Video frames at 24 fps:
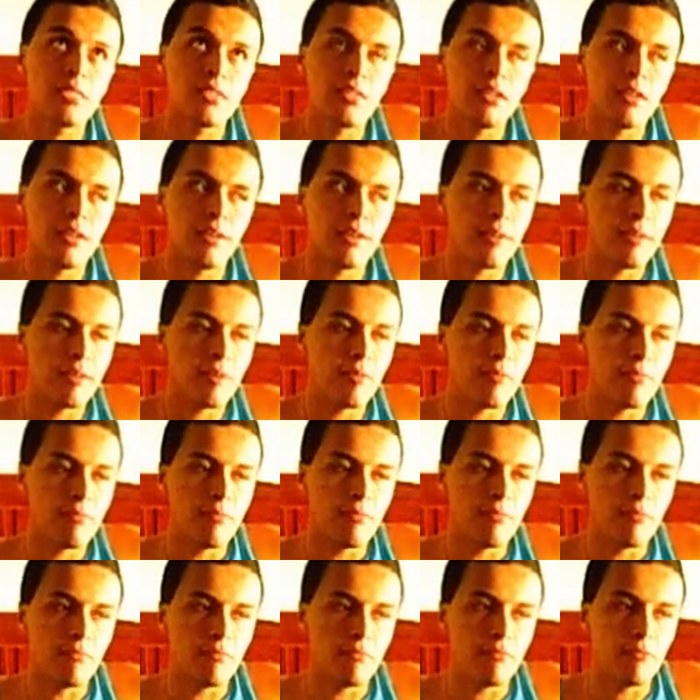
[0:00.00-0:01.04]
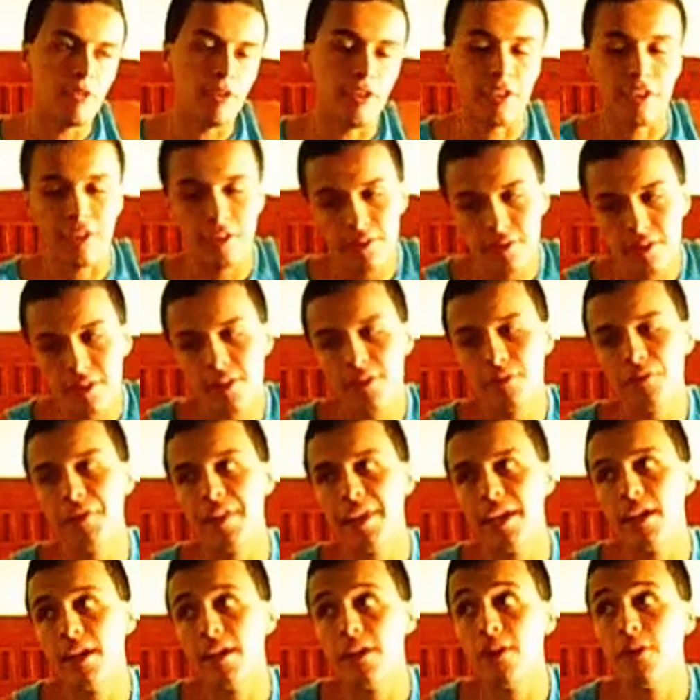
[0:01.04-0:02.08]
well you know
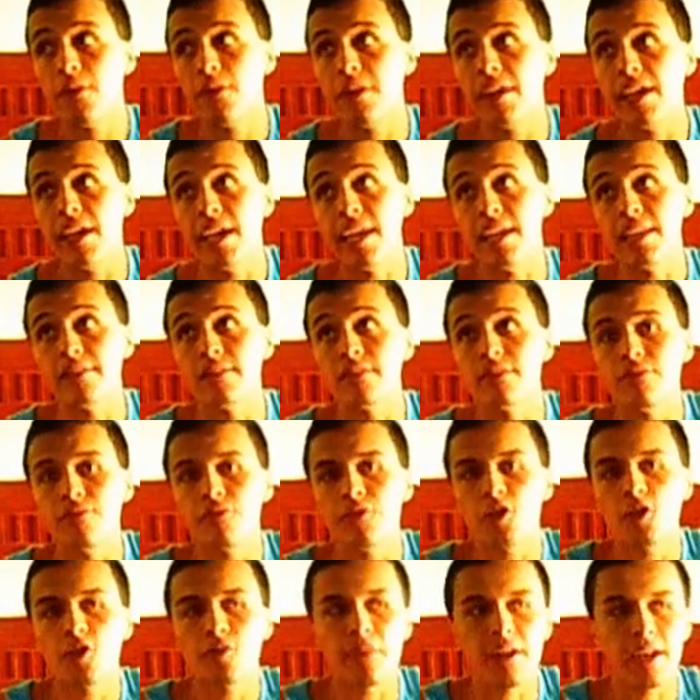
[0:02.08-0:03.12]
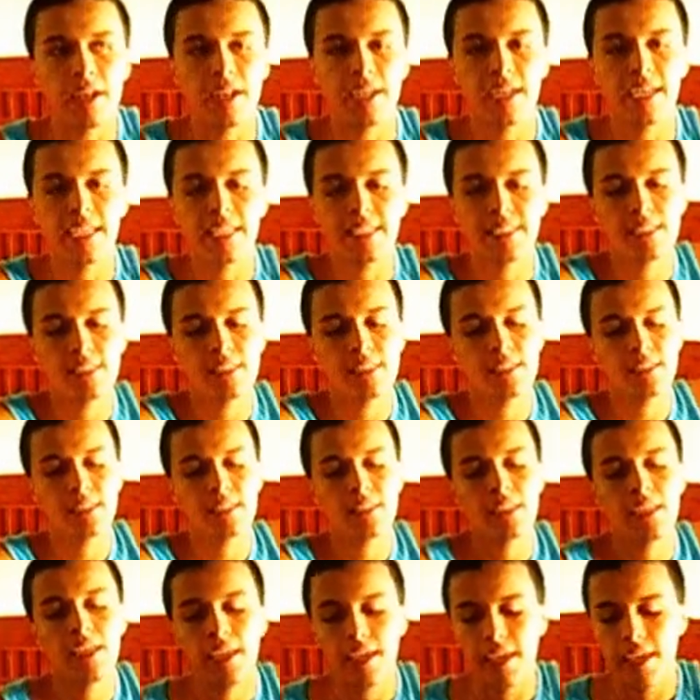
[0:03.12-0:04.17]
now, and a few of my
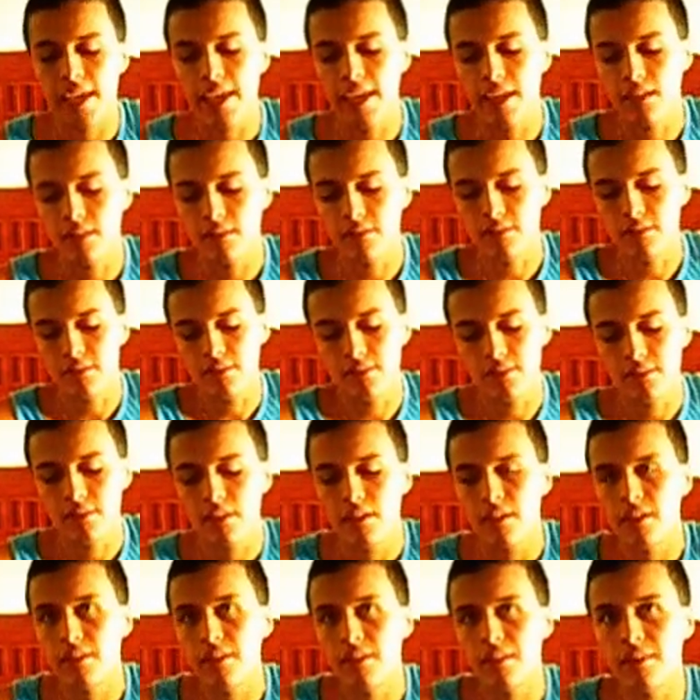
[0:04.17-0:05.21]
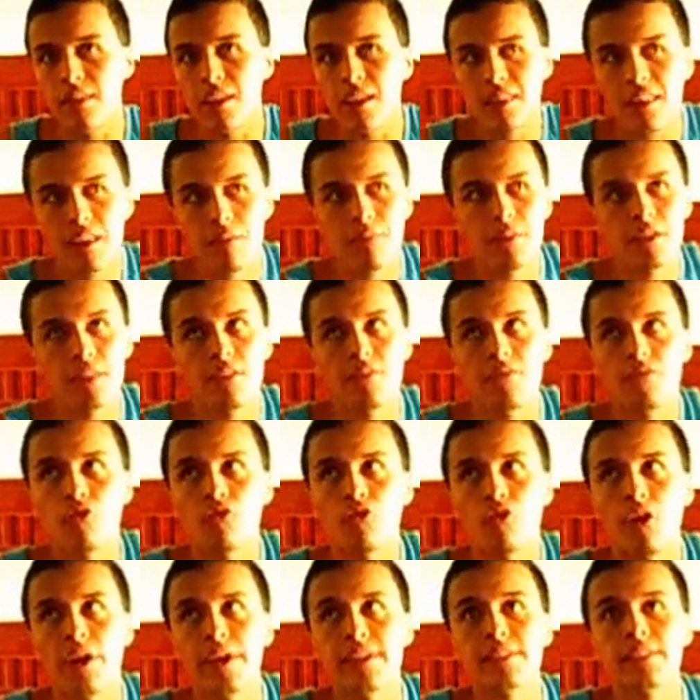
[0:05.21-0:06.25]
cousins, and not that many
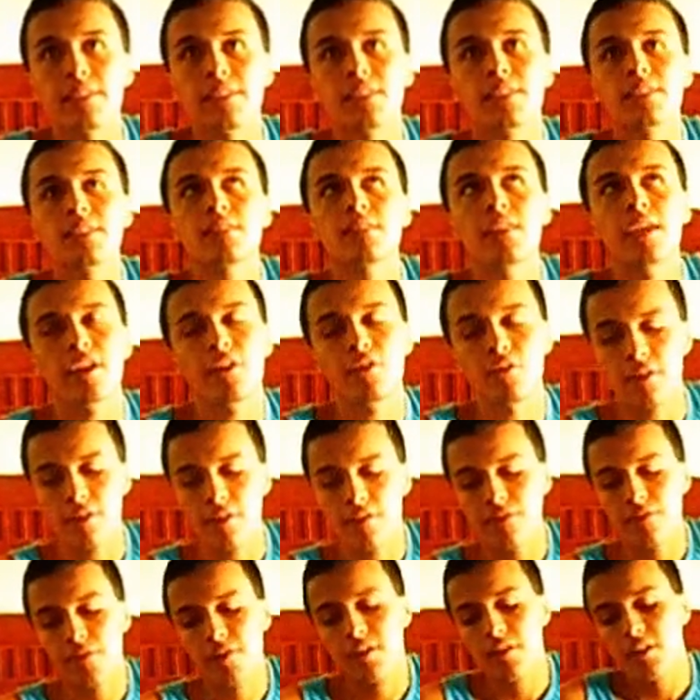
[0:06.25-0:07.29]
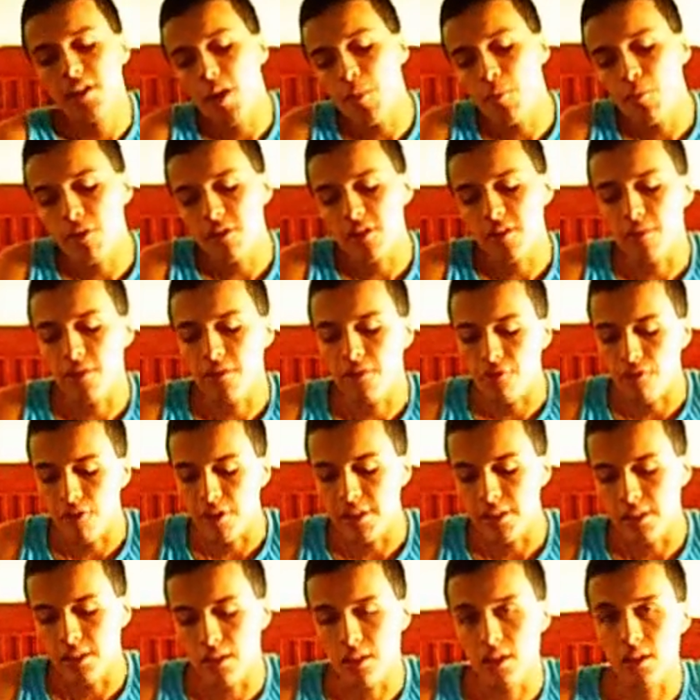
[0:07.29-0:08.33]
friends. Like only a couple of my
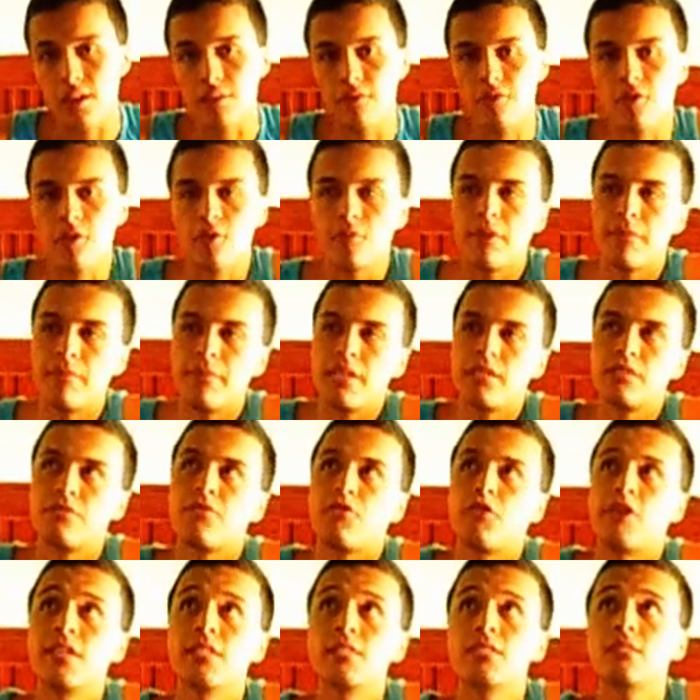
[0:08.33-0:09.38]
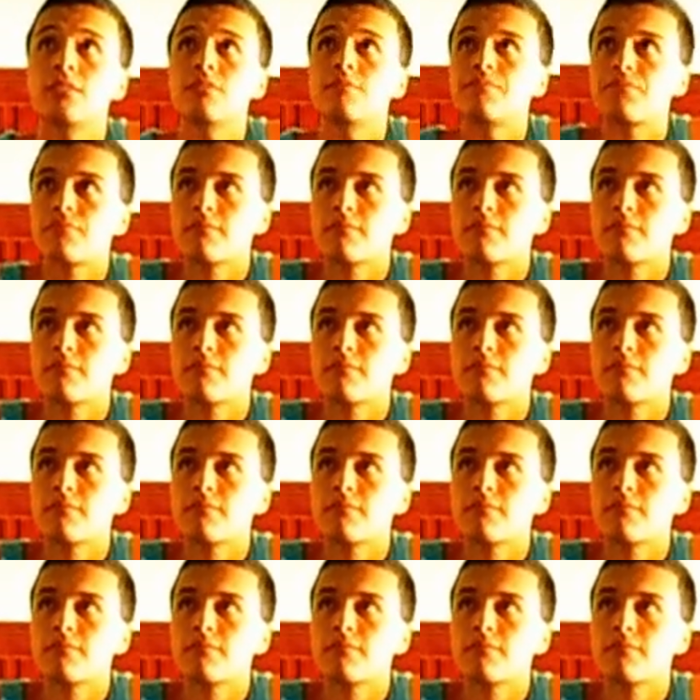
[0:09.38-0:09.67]
friends, like a few of my best friends.